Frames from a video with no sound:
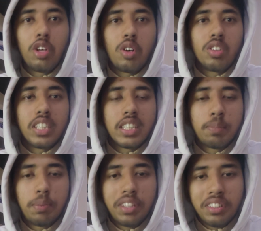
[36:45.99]
turns
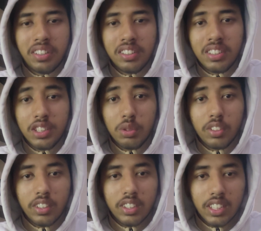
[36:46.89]
experience into
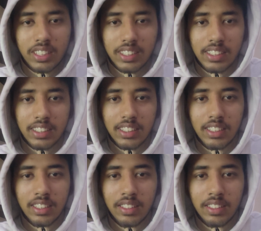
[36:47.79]
intelligence.